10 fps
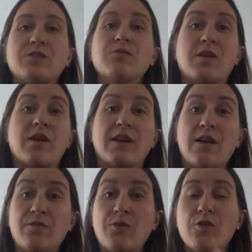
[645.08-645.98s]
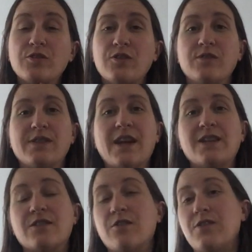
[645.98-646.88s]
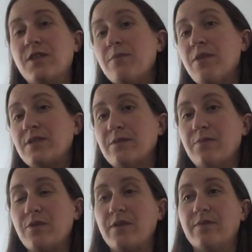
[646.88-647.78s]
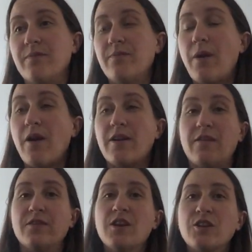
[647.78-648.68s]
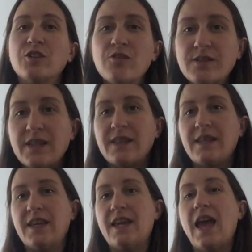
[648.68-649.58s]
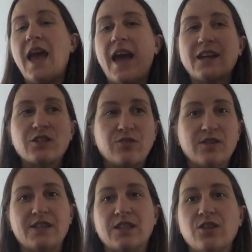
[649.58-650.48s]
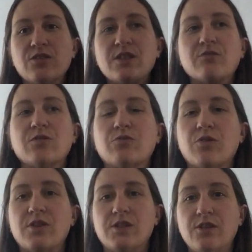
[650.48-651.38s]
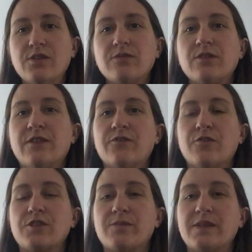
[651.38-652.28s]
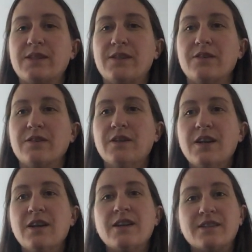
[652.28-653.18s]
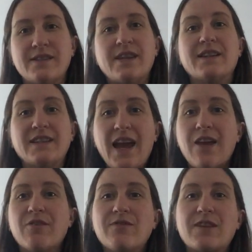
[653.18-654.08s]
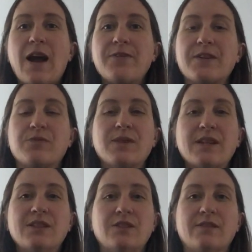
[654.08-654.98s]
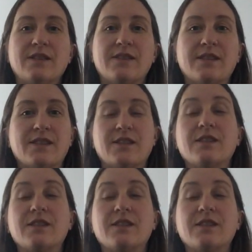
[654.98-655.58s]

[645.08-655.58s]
where, again, those two stages are the most important part of using the extrinsic, using rewards, using reinforcements to say, yeah, we've got this, we can do this. This